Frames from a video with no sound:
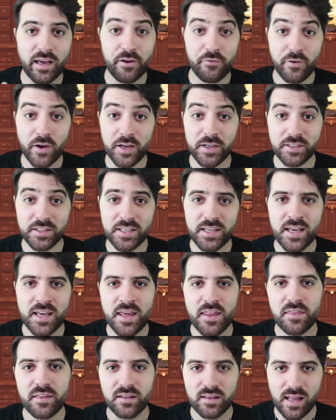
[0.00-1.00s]
And finally,
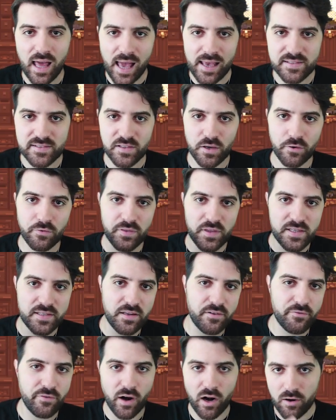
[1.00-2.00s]
the last of these
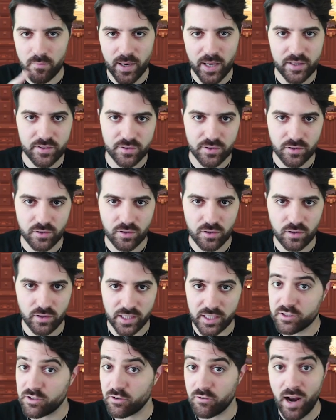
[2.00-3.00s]
environmental
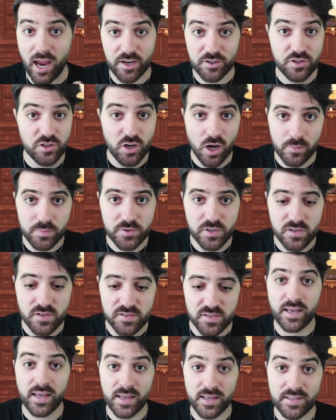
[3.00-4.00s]
interaction
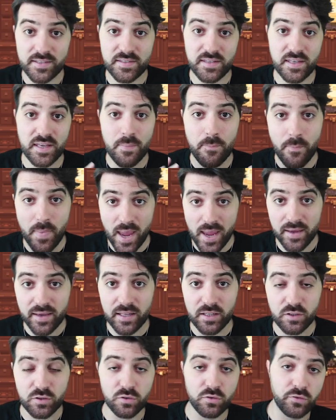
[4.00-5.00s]
options is the make
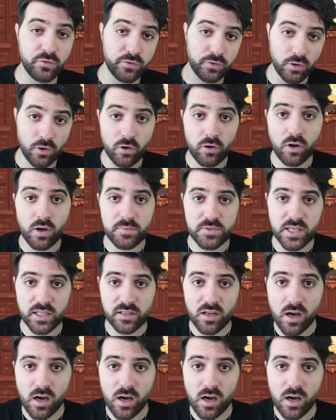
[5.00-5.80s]
into floor object